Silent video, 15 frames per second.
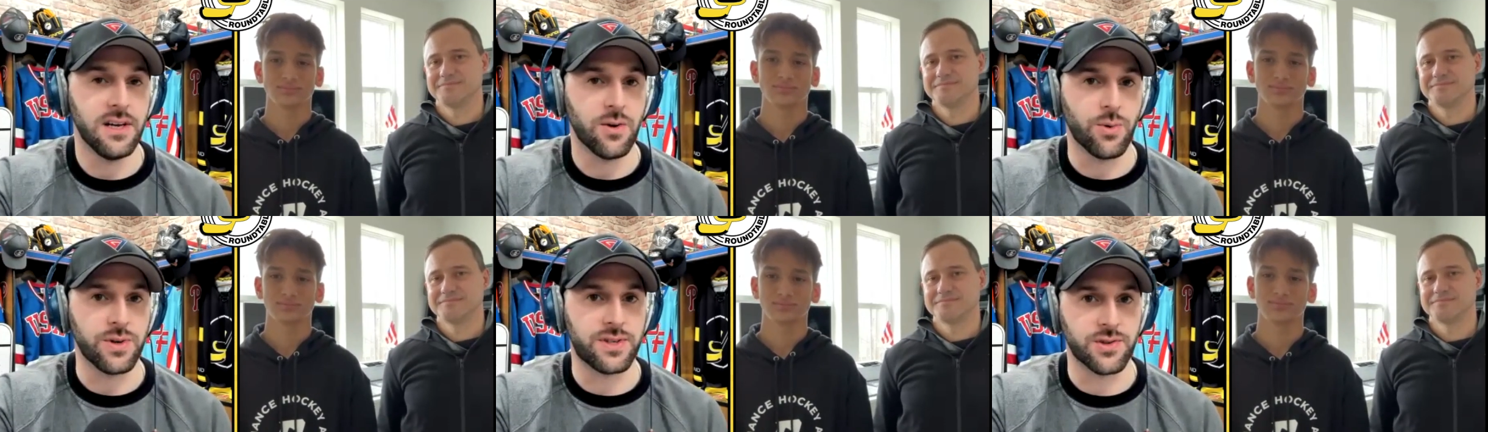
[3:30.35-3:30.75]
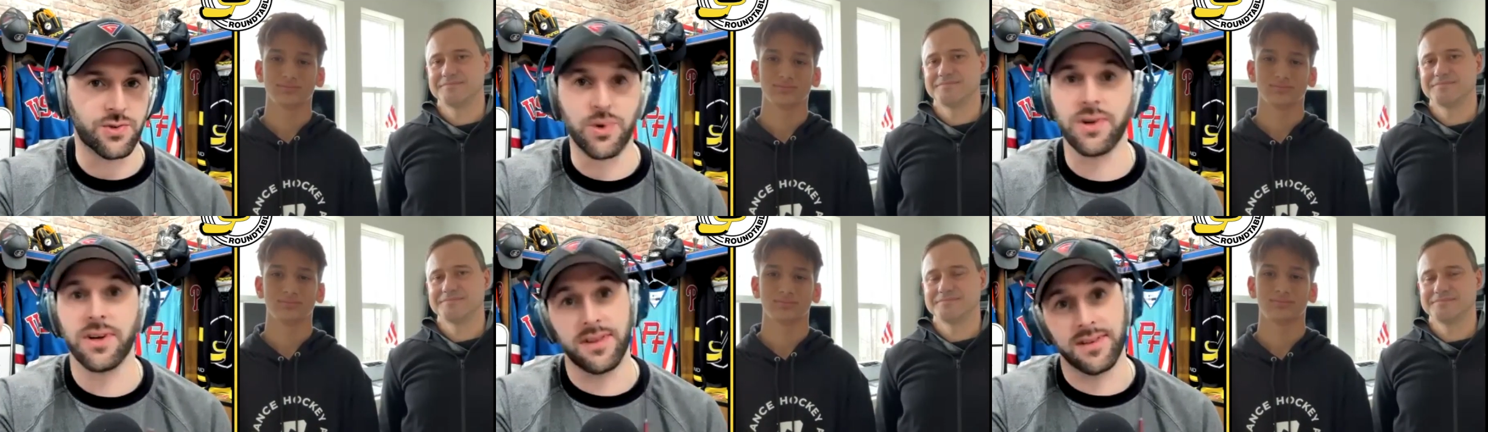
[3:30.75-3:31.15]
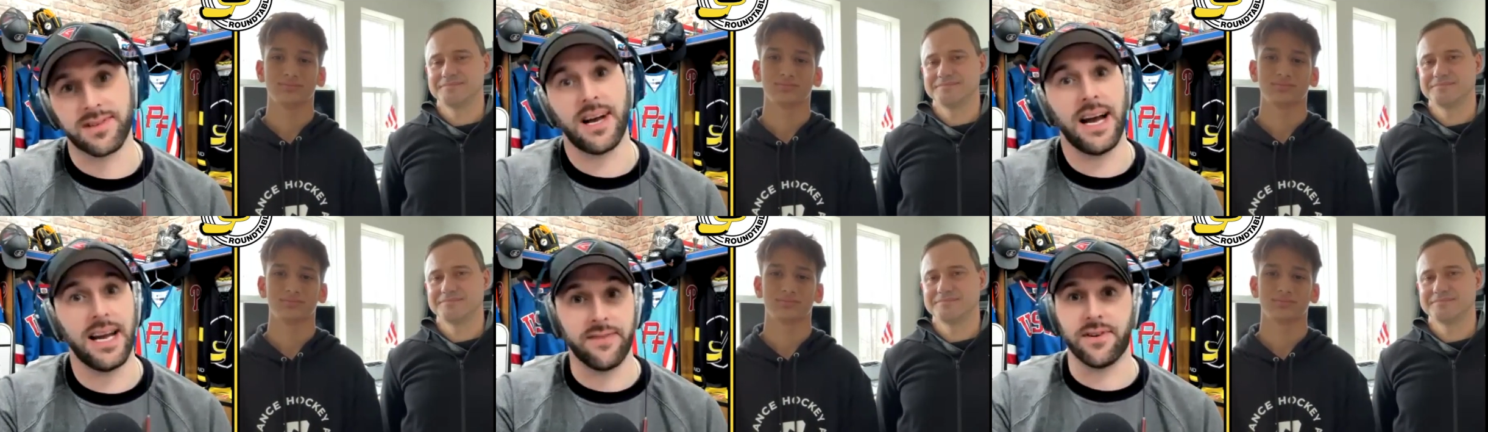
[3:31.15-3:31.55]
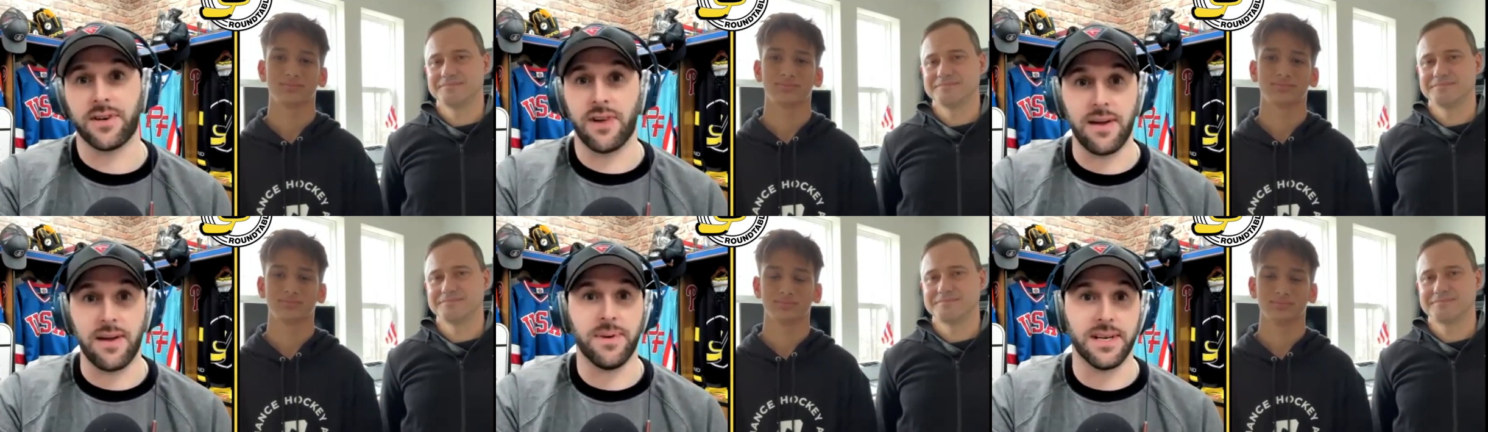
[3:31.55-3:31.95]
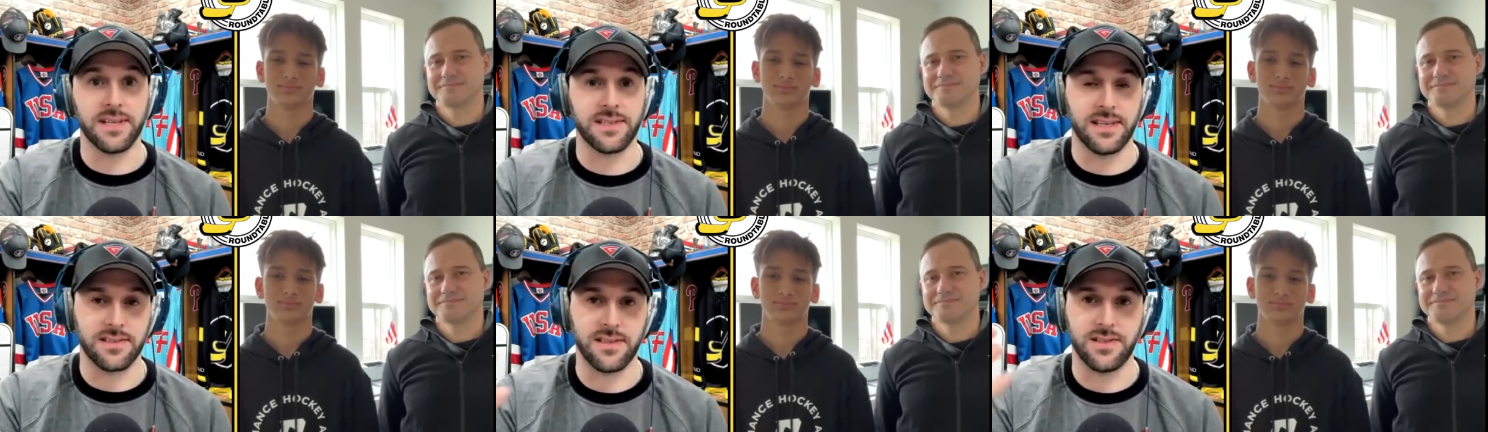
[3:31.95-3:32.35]
Speaker 1: which is really the sign of a great
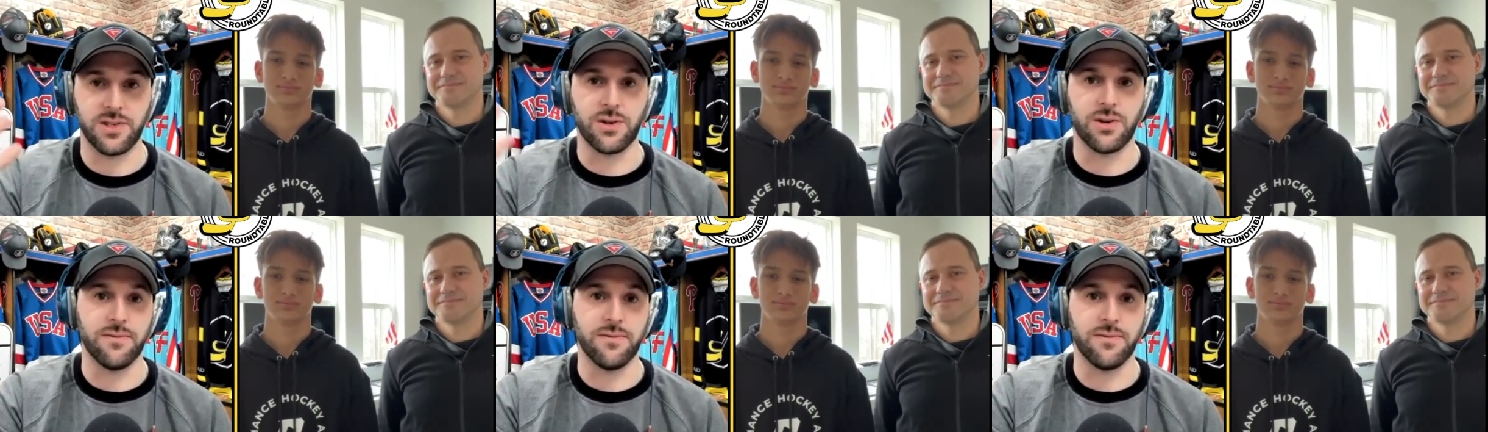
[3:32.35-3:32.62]
business that you're